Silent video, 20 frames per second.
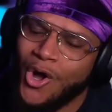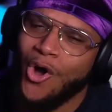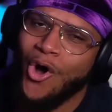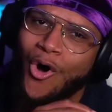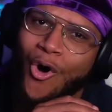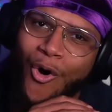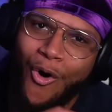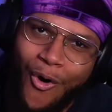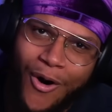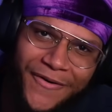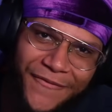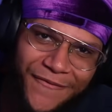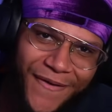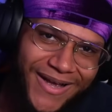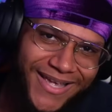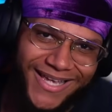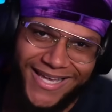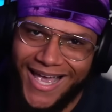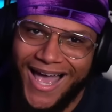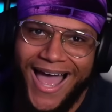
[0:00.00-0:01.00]
On
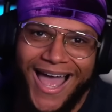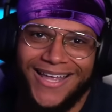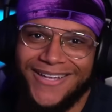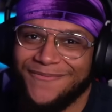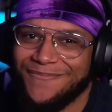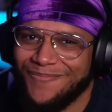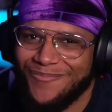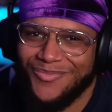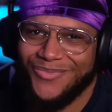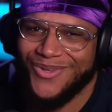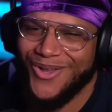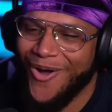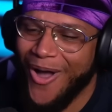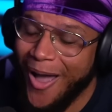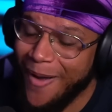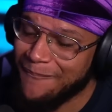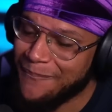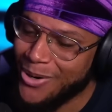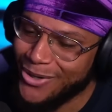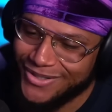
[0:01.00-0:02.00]
fucking God. I
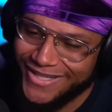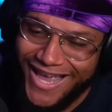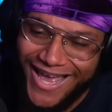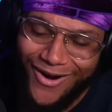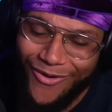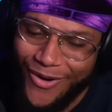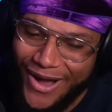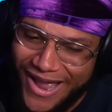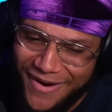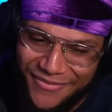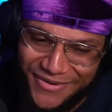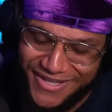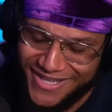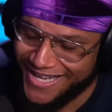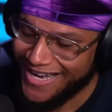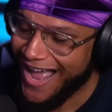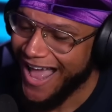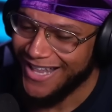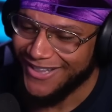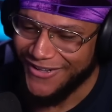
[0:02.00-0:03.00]
put that on everything
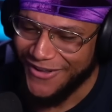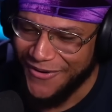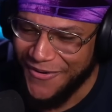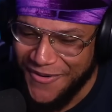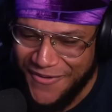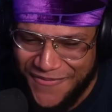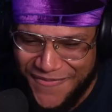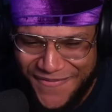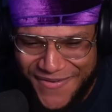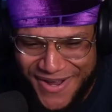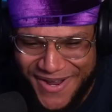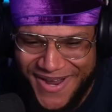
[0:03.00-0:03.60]
I love.